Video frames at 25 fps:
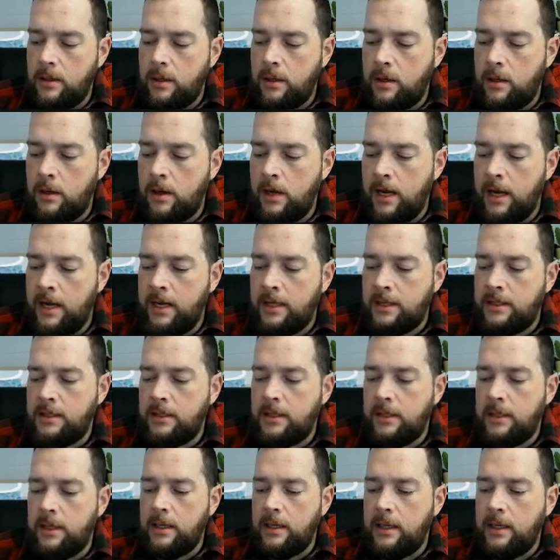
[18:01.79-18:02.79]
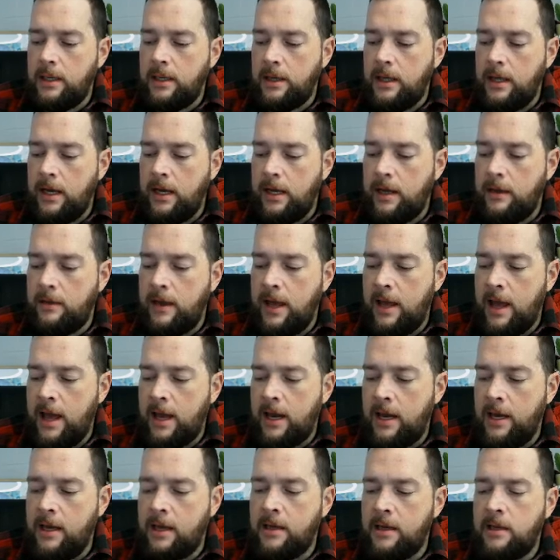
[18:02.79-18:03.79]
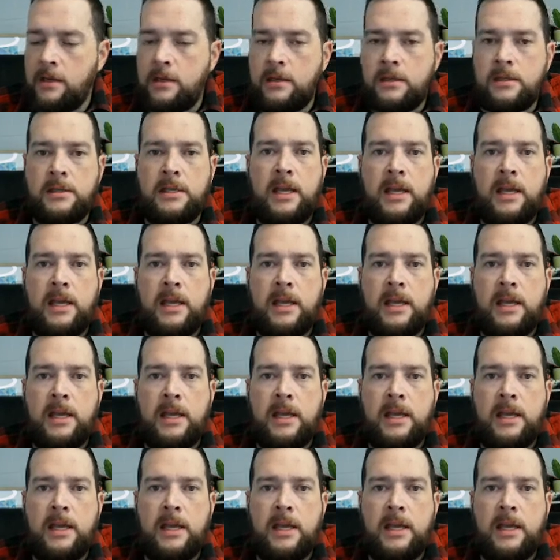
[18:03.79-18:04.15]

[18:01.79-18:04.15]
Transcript: All right. And that is